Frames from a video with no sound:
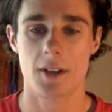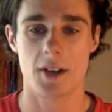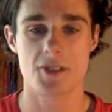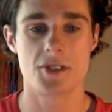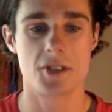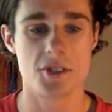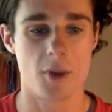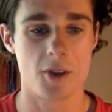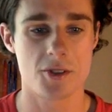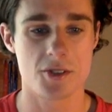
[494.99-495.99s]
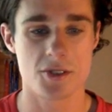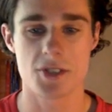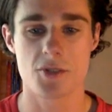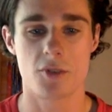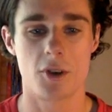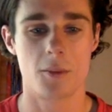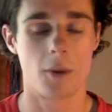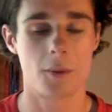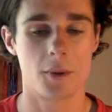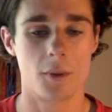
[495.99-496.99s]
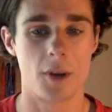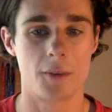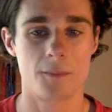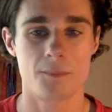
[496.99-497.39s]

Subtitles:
Syndesmosis, that's a very popular one